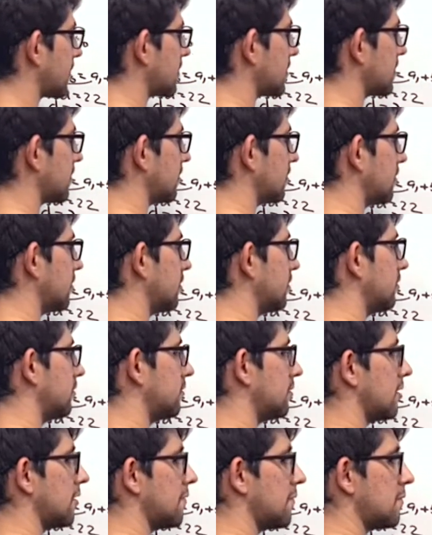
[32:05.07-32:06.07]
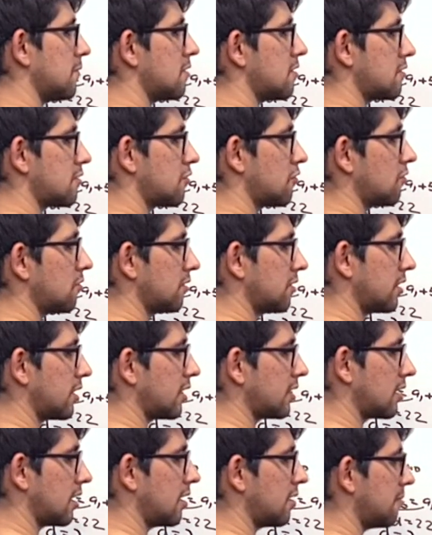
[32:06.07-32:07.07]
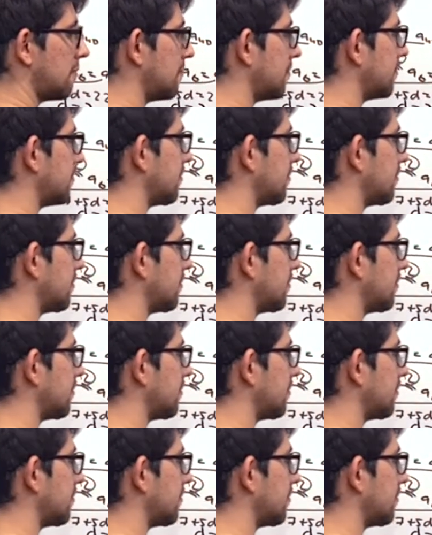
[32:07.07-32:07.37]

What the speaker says: So if you are shortening them,